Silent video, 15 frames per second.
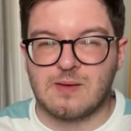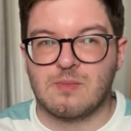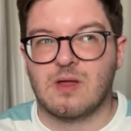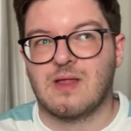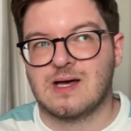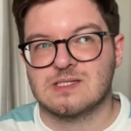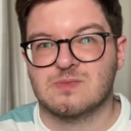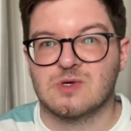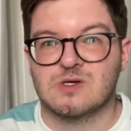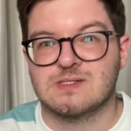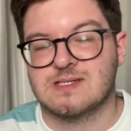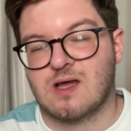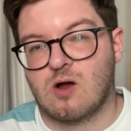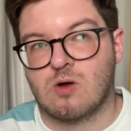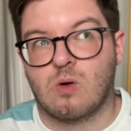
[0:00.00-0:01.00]
But that's because
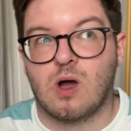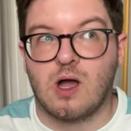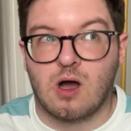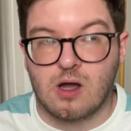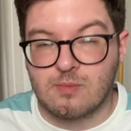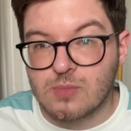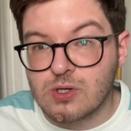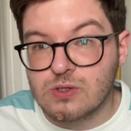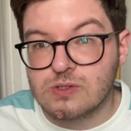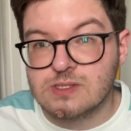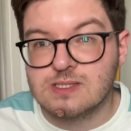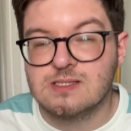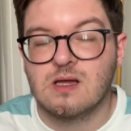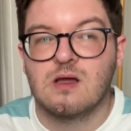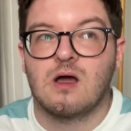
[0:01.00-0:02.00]
they are quite high
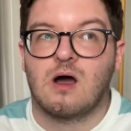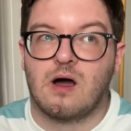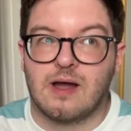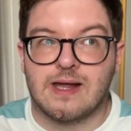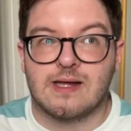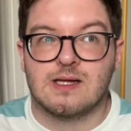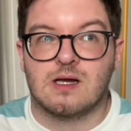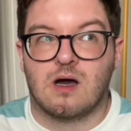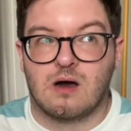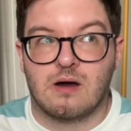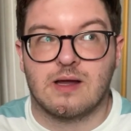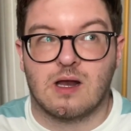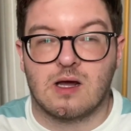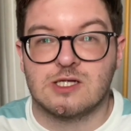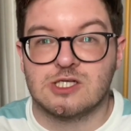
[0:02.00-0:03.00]
boots, high
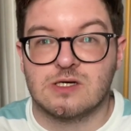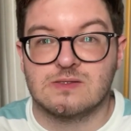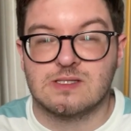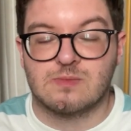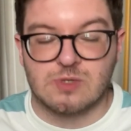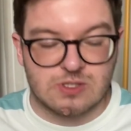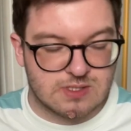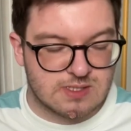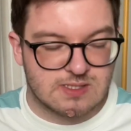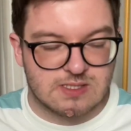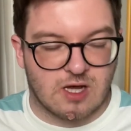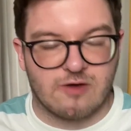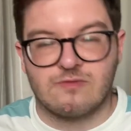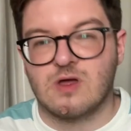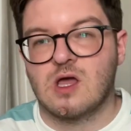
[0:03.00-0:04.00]
like Chelsea boots and
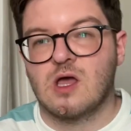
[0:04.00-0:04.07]
stuff.